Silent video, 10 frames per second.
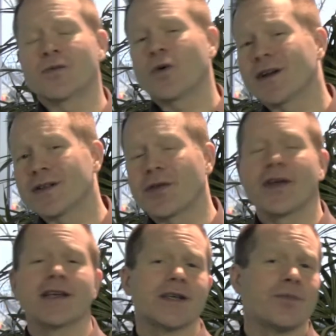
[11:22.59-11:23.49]
And one of the
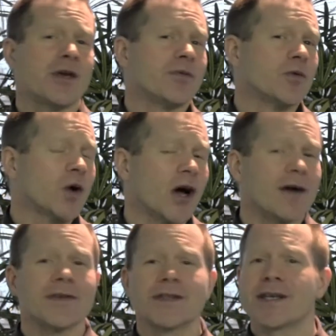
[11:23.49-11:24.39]
things that people would
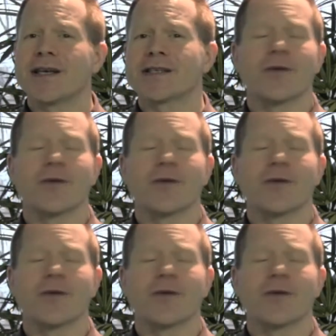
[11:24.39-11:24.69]
often say is,